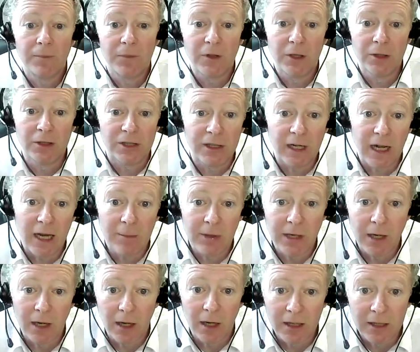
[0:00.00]
using
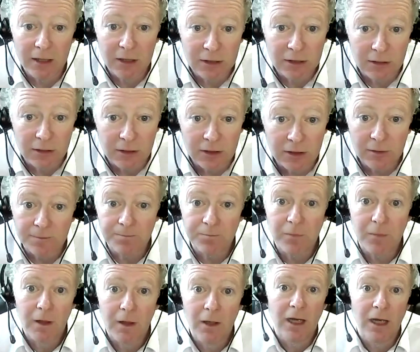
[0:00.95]
APIs, because
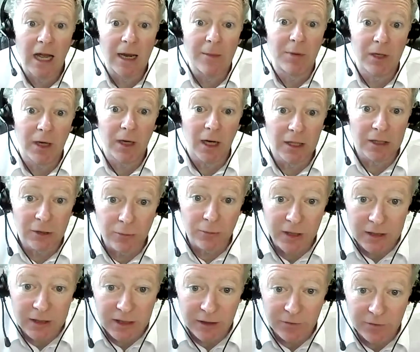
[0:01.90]
APIs are
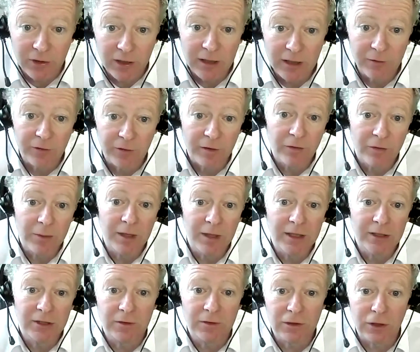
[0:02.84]
written differently for every
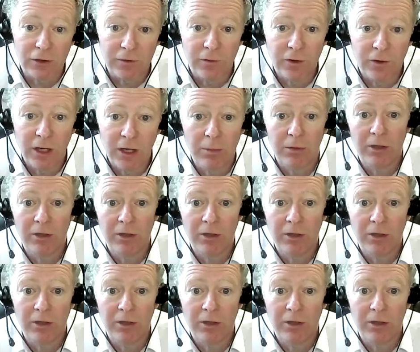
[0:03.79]
piece of software.